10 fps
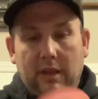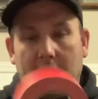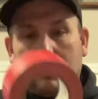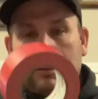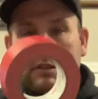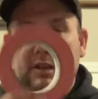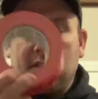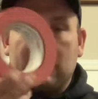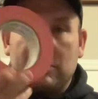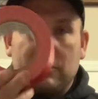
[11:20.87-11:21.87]
Endless,
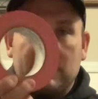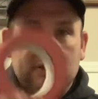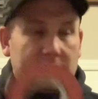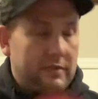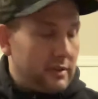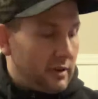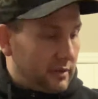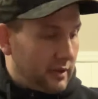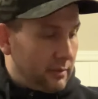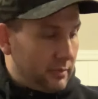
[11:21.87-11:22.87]
endless uses for duct
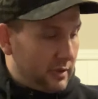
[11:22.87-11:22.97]
tape.